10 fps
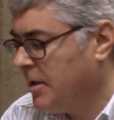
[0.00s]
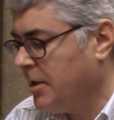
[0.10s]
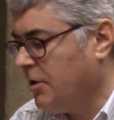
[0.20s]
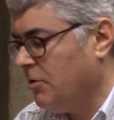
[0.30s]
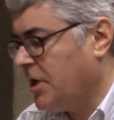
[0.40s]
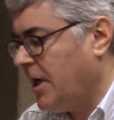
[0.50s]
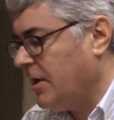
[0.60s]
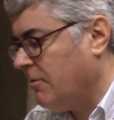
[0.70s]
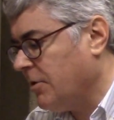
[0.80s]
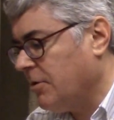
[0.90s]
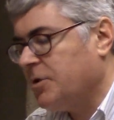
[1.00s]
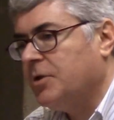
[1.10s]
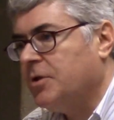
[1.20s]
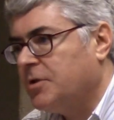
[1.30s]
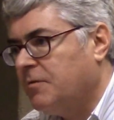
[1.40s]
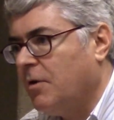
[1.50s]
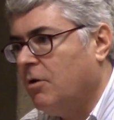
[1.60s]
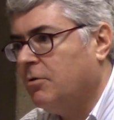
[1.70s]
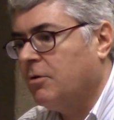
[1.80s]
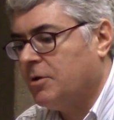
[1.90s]
that your data, whether it's in this
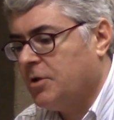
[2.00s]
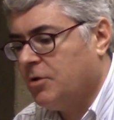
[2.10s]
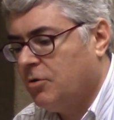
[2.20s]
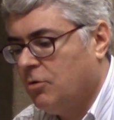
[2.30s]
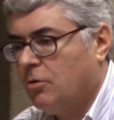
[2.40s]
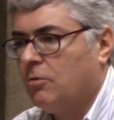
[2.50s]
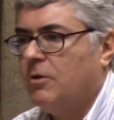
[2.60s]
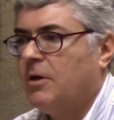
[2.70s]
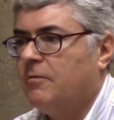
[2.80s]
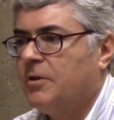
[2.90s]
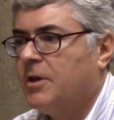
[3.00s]
phone or it's in Google or whatever,